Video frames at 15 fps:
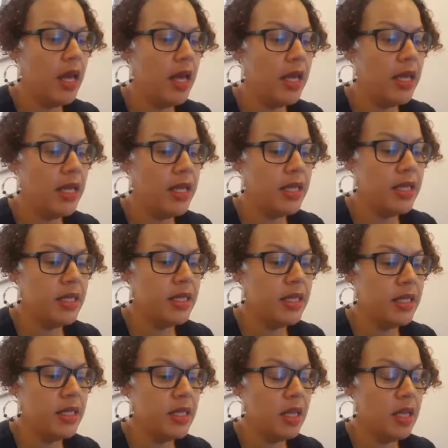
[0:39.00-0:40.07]

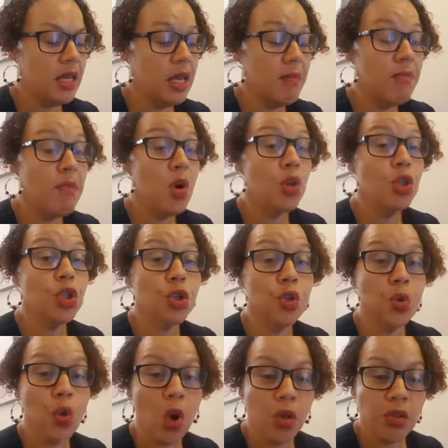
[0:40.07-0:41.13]
is
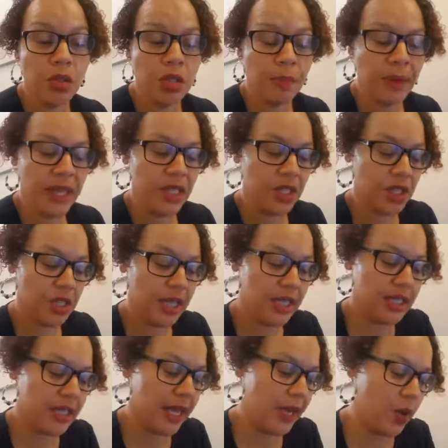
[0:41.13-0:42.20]
emotional constipation.
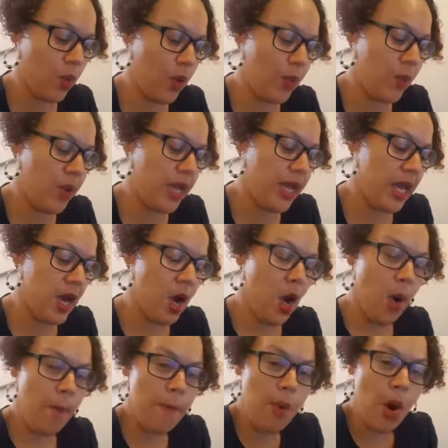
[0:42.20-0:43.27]
That's like when we
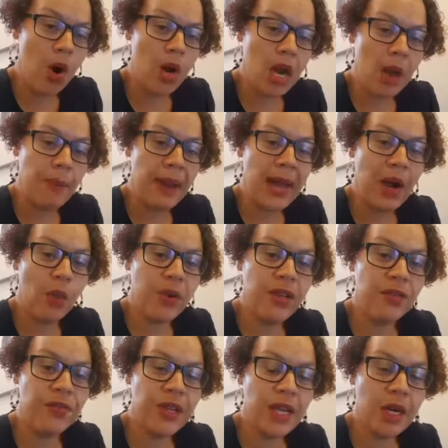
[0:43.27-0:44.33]
bottle up how we
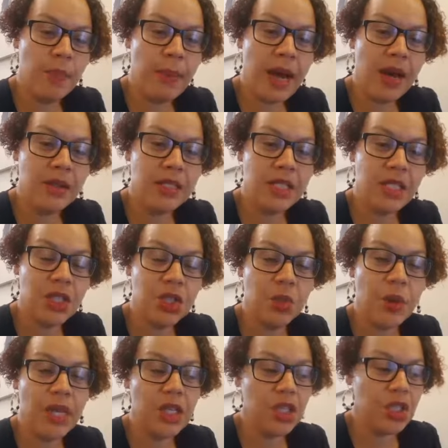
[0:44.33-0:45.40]
feel about
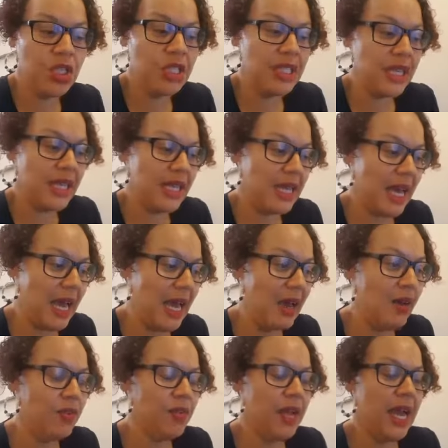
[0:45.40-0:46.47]
situations, it can
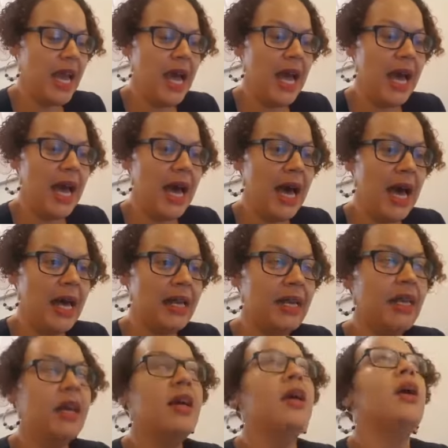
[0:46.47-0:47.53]
have an